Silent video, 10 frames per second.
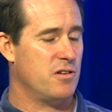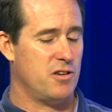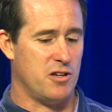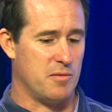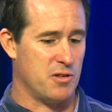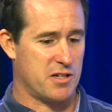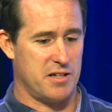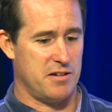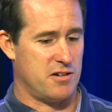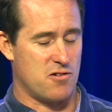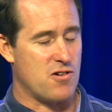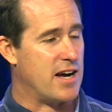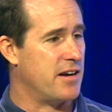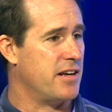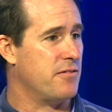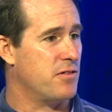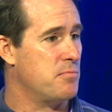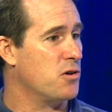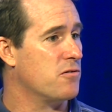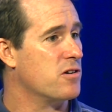looking around, I flip
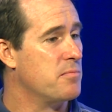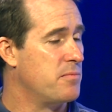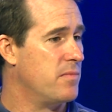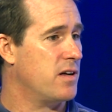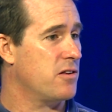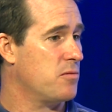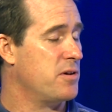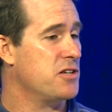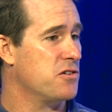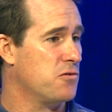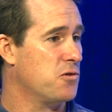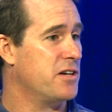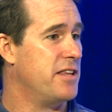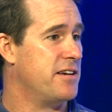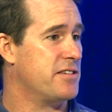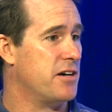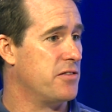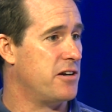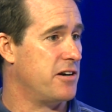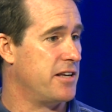over a little piece of wood that's out
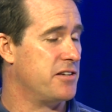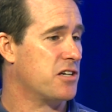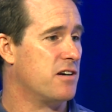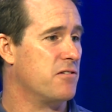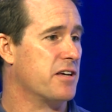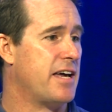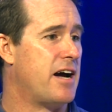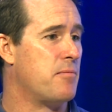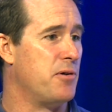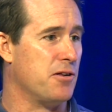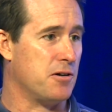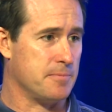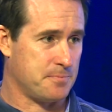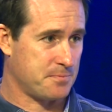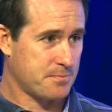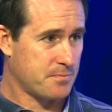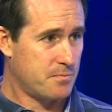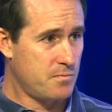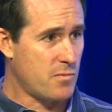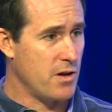there, and I discovered a caterpillar.
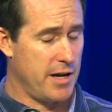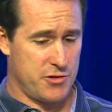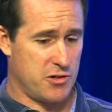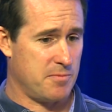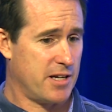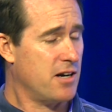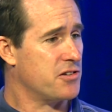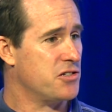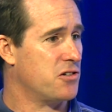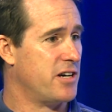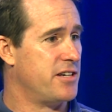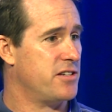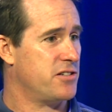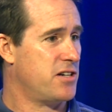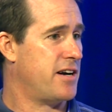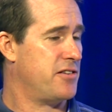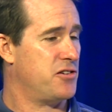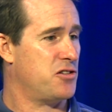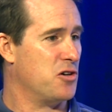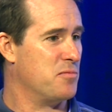So I'm like, oh, this is a great shot. It's a
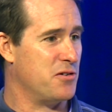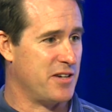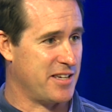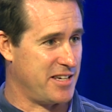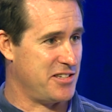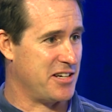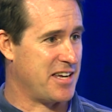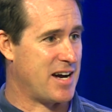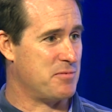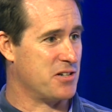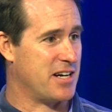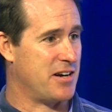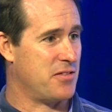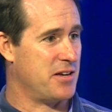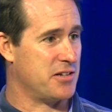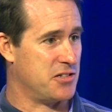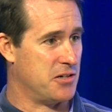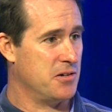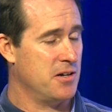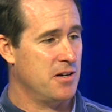slow-moving, easy to capture kind of thing.
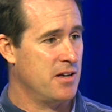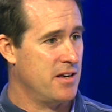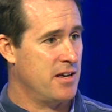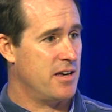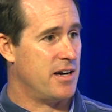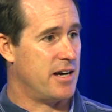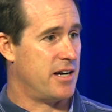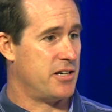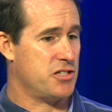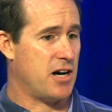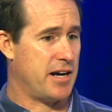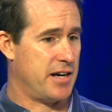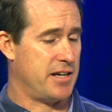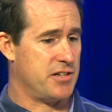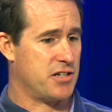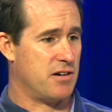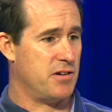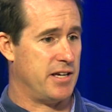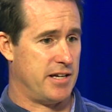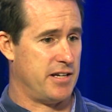So I shot it, and I discovered
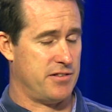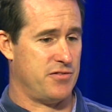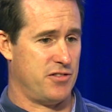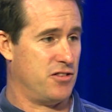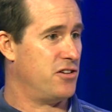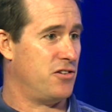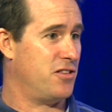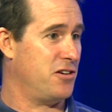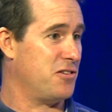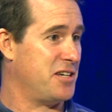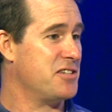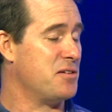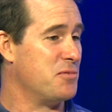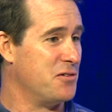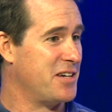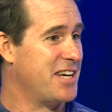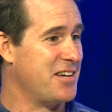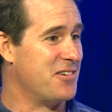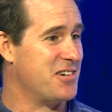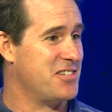that it literally isn't moving
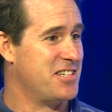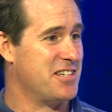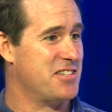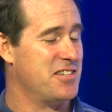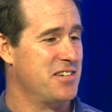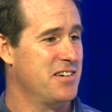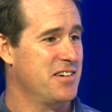anywhere. It's just